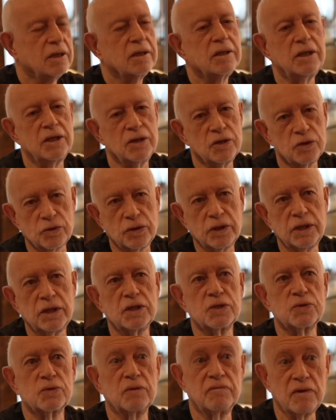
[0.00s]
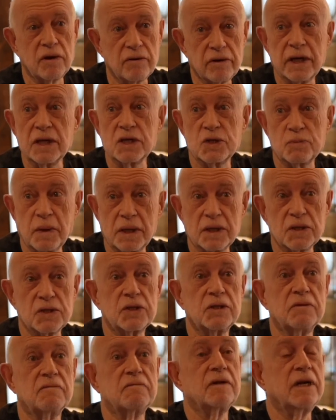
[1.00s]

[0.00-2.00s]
The ingredients were very expensive,